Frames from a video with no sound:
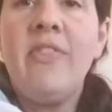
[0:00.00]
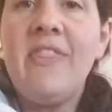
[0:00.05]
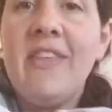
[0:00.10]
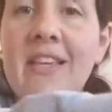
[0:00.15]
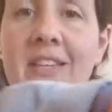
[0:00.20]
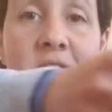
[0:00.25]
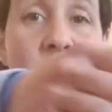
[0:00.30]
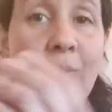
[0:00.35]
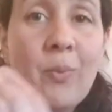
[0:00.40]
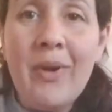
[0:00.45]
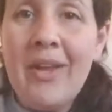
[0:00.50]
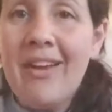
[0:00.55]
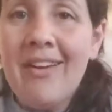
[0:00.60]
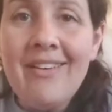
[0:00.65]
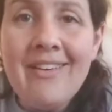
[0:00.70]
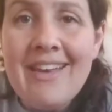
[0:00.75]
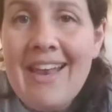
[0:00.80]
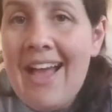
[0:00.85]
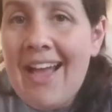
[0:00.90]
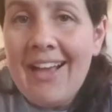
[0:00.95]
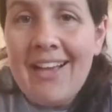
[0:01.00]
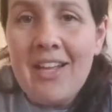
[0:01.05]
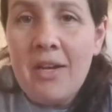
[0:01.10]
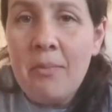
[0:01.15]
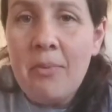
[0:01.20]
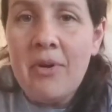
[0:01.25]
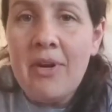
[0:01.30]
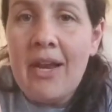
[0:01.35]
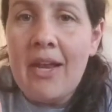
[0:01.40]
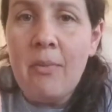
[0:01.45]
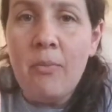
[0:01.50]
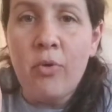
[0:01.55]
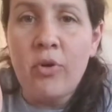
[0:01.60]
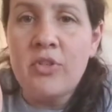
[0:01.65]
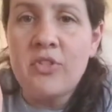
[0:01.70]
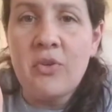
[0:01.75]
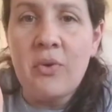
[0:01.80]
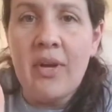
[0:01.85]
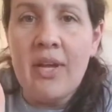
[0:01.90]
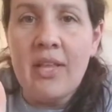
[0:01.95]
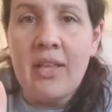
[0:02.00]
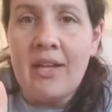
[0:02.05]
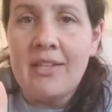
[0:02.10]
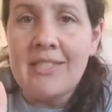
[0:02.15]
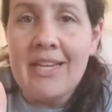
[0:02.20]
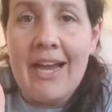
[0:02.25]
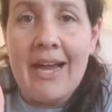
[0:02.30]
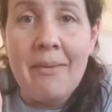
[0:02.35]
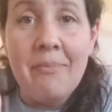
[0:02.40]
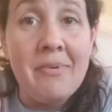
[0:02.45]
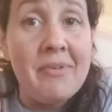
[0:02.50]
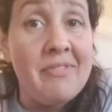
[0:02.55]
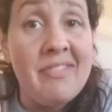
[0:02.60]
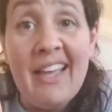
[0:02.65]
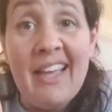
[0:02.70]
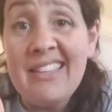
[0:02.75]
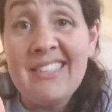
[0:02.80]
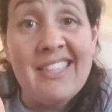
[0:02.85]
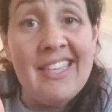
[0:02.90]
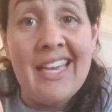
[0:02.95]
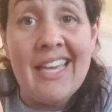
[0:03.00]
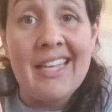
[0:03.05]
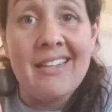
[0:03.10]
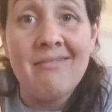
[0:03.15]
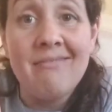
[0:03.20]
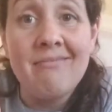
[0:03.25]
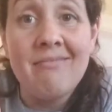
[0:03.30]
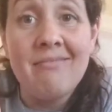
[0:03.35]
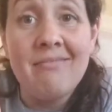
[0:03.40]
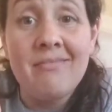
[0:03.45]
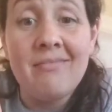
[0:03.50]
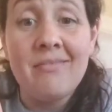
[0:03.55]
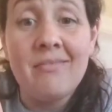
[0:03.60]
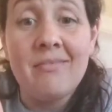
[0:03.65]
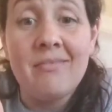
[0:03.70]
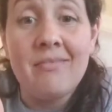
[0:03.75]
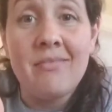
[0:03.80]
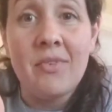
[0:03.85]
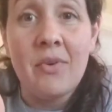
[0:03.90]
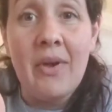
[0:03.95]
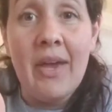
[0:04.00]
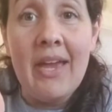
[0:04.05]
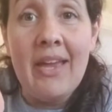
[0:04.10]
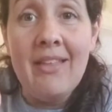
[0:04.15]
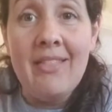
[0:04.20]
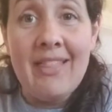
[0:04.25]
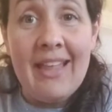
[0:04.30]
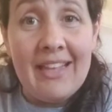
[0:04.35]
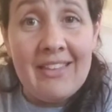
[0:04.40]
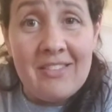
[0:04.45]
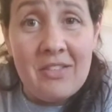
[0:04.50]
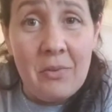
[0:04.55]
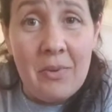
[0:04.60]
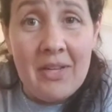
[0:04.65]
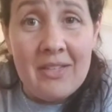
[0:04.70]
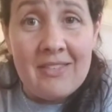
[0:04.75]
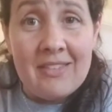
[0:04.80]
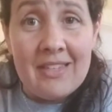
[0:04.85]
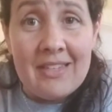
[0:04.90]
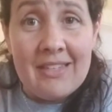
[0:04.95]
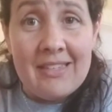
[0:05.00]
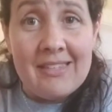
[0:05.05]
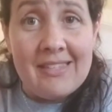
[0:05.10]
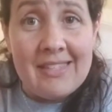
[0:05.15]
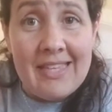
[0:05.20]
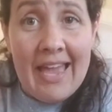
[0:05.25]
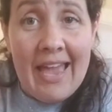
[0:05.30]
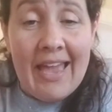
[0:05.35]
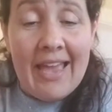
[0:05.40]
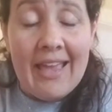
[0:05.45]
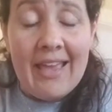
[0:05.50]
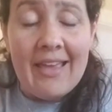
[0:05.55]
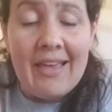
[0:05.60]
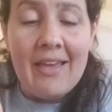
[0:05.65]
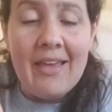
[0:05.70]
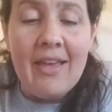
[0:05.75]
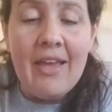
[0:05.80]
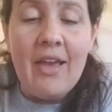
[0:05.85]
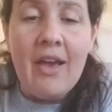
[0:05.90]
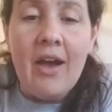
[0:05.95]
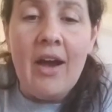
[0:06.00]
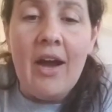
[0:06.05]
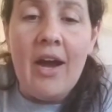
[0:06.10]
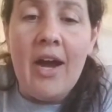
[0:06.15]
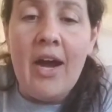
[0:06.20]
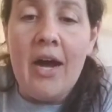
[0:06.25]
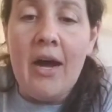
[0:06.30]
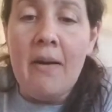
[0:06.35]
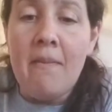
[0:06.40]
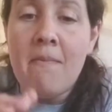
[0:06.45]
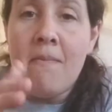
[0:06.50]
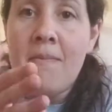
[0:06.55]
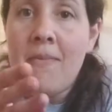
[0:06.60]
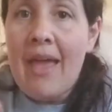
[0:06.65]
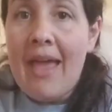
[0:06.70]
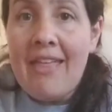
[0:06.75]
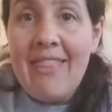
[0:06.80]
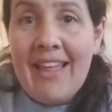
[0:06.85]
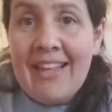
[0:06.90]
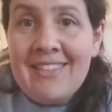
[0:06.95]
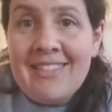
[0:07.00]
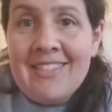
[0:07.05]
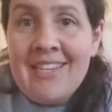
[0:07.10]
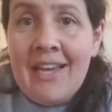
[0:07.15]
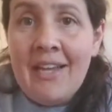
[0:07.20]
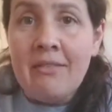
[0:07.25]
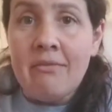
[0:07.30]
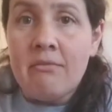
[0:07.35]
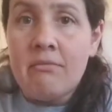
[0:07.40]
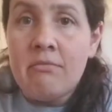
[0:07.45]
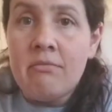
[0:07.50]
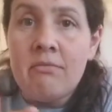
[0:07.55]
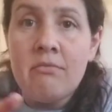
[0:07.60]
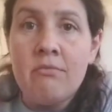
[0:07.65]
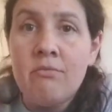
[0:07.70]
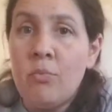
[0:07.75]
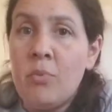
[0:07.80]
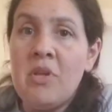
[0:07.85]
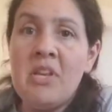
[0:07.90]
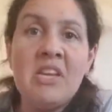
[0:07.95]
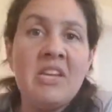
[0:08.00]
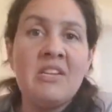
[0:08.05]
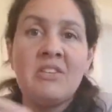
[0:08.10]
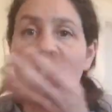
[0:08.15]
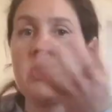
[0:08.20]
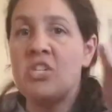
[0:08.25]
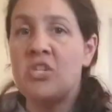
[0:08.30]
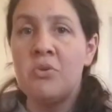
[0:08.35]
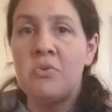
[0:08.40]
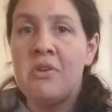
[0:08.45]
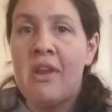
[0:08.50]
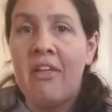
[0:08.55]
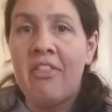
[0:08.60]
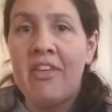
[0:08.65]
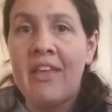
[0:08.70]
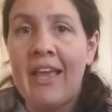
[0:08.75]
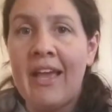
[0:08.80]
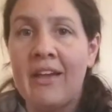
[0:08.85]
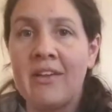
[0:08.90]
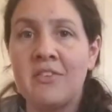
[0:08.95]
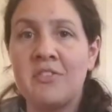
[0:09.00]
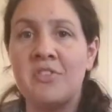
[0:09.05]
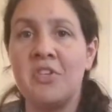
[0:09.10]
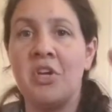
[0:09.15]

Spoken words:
this, we are not going to put any more soil on top. That's it. Okay? That's the way it's going to stay. And that's done. We need to do nothing else.